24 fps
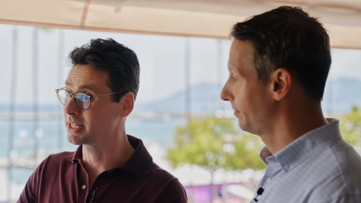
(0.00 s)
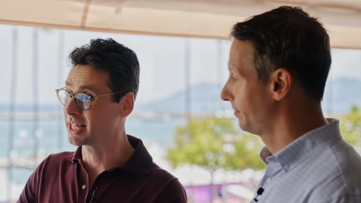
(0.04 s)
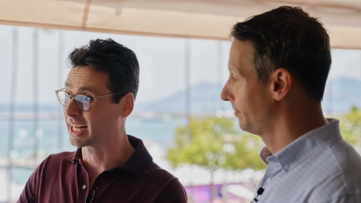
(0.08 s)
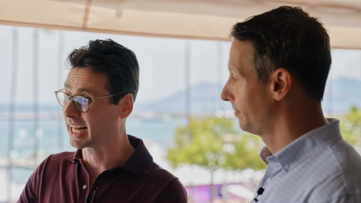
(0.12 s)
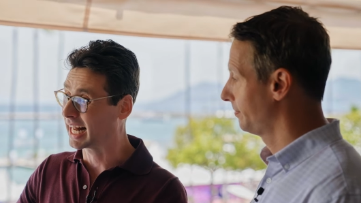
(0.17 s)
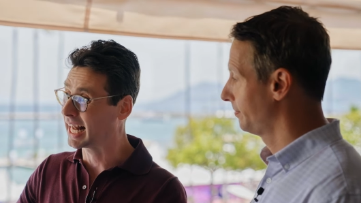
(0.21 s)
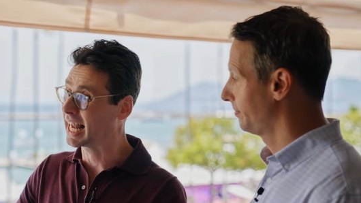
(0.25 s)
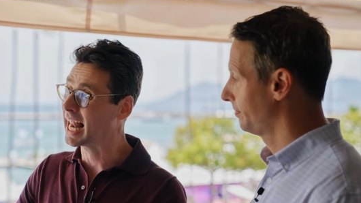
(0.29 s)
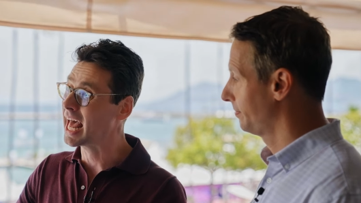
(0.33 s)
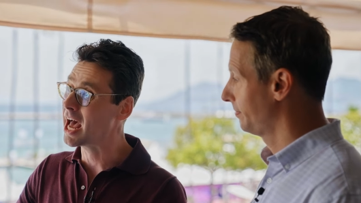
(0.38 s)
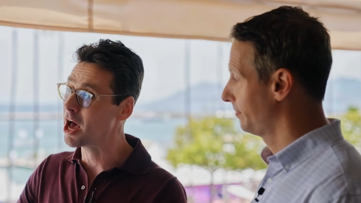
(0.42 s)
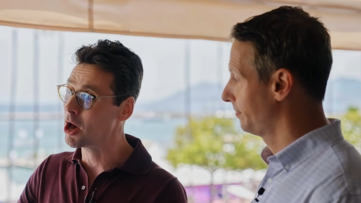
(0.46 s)
Speaker 1: the
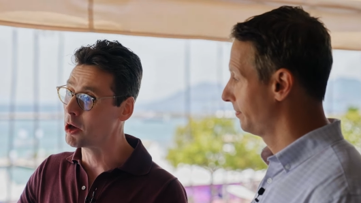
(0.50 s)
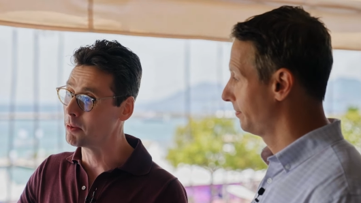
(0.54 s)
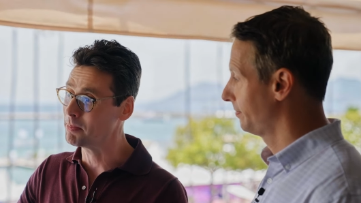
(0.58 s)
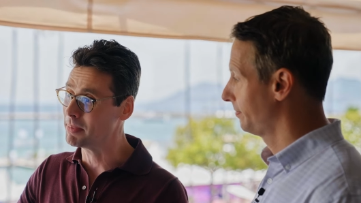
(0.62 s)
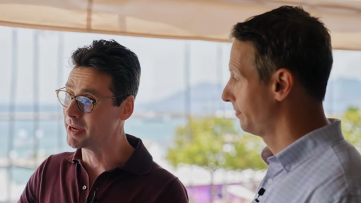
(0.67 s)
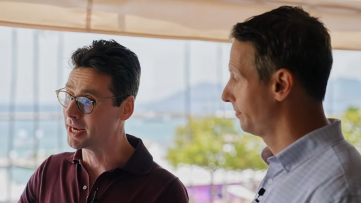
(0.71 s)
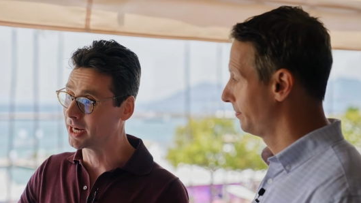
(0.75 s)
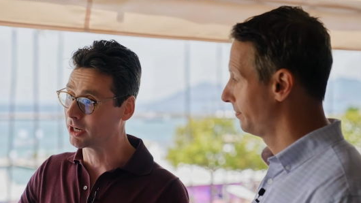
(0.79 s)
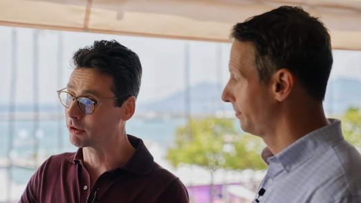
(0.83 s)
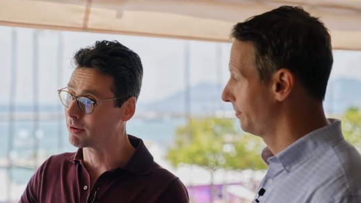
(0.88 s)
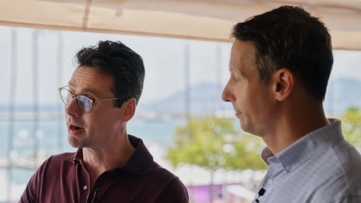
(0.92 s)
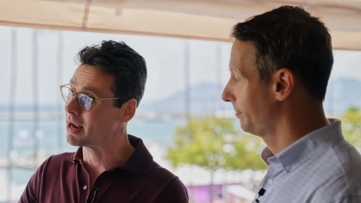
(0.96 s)
cloud
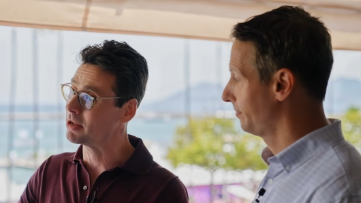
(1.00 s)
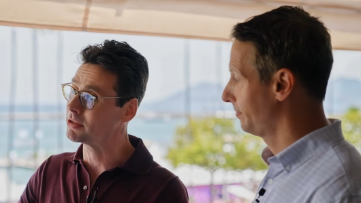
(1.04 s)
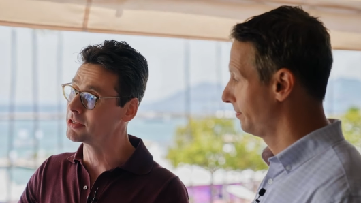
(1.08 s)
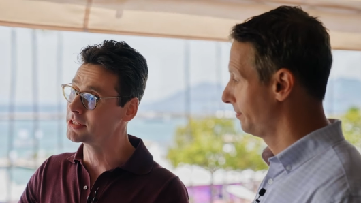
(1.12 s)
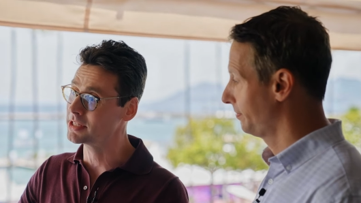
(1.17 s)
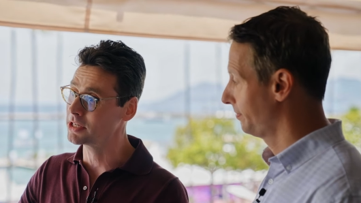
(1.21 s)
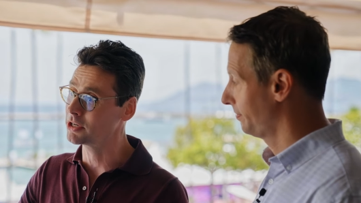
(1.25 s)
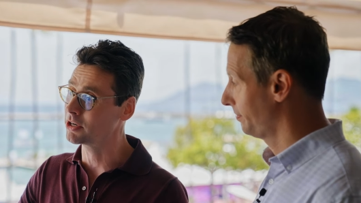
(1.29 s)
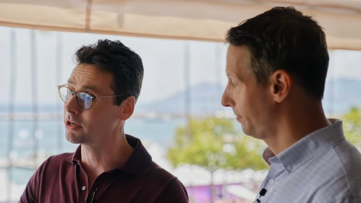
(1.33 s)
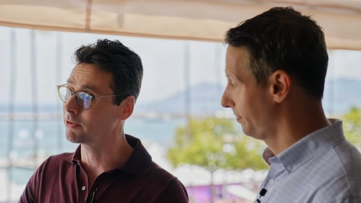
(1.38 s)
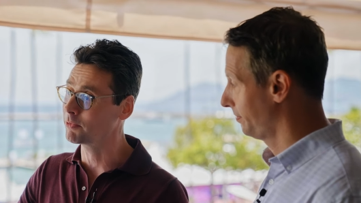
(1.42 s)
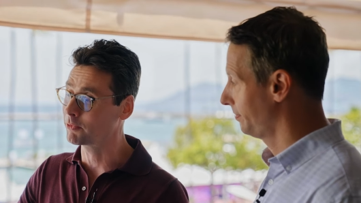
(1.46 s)
being ground
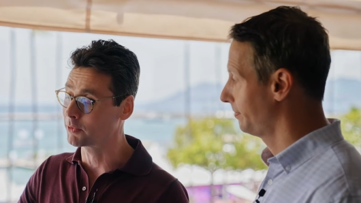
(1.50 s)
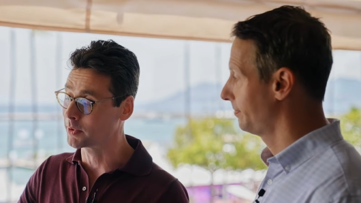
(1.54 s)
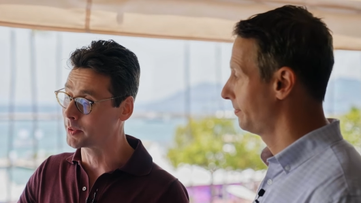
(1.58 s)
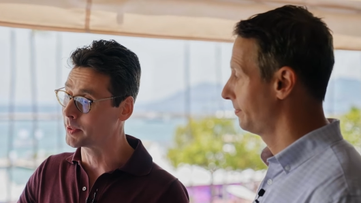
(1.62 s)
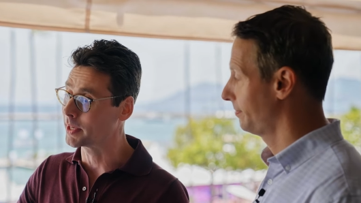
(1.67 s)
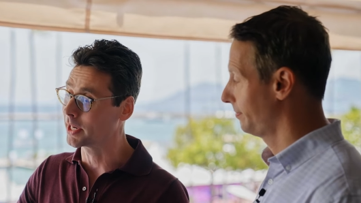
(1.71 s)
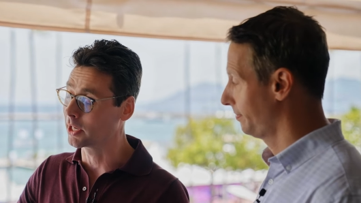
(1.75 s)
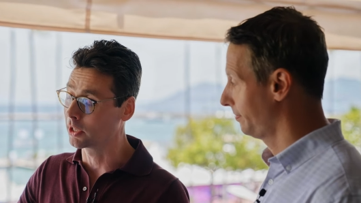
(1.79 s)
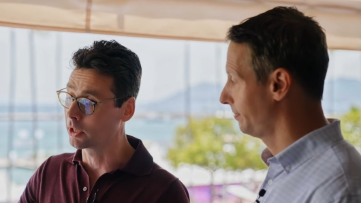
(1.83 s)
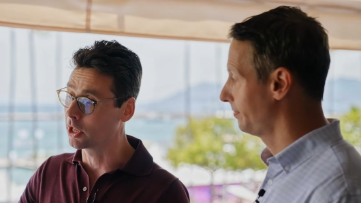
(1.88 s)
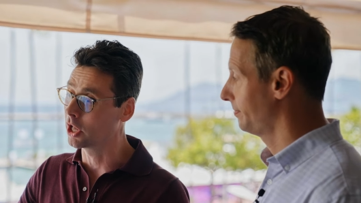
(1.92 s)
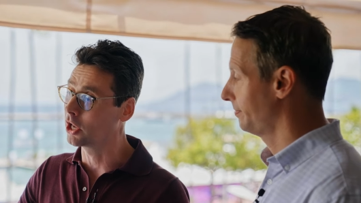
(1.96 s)
zero for
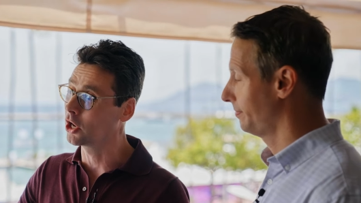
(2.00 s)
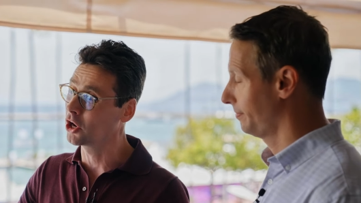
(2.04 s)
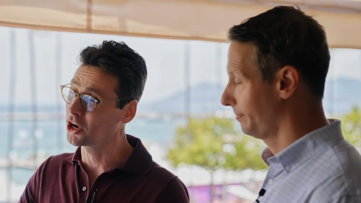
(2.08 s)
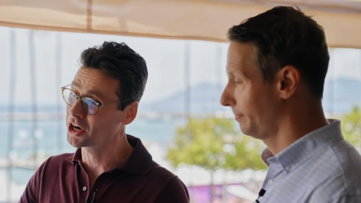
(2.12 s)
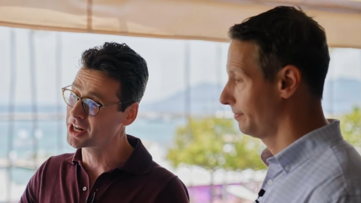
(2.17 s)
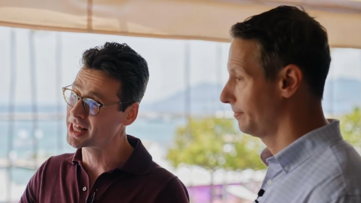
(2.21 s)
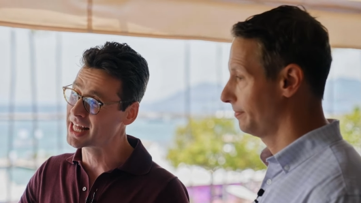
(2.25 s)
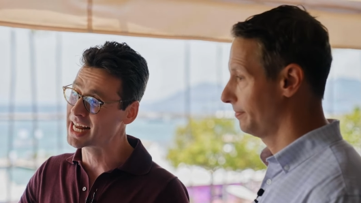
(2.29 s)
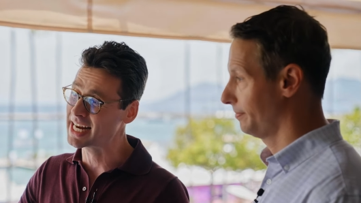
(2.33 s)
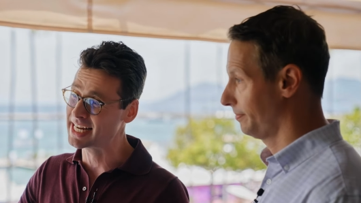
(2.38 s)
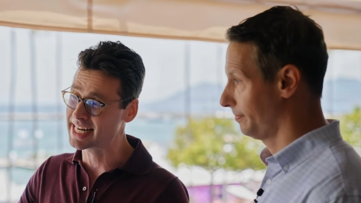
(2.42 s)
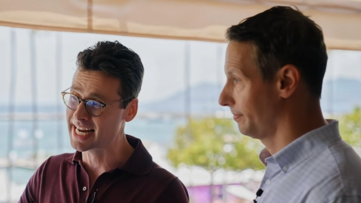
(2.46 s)
a lot
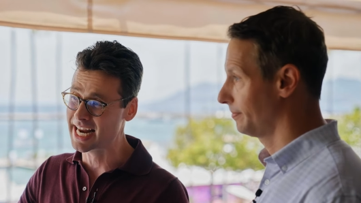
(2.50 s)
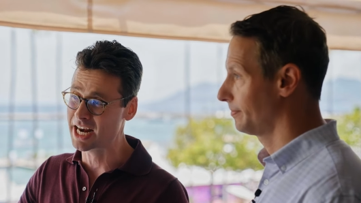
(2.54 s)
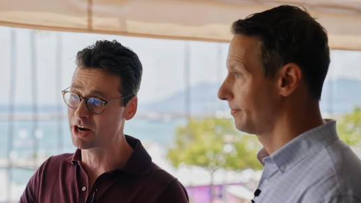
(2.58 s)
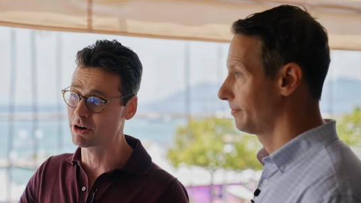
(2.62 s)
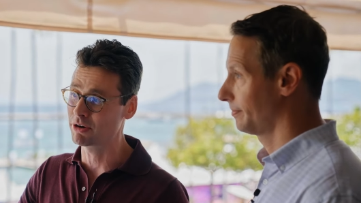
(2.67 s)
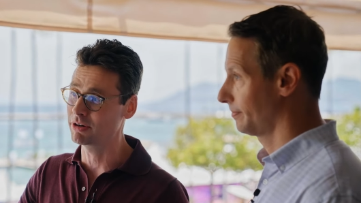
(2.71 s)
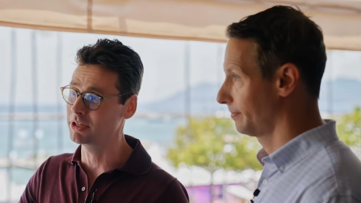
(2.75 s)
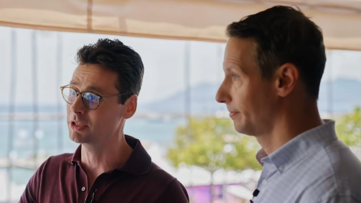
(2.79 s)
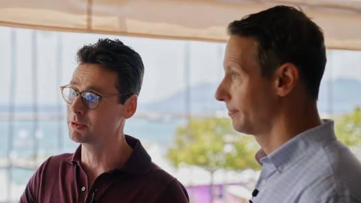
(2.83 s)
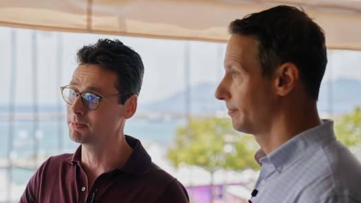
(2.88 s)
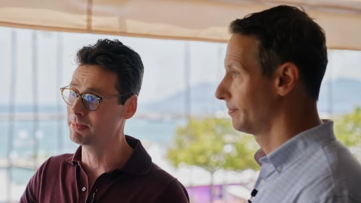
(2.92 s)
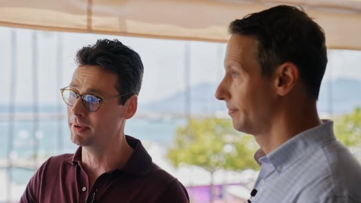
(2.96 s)
of that data
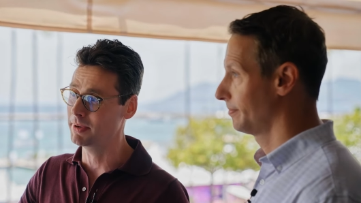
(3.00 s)
is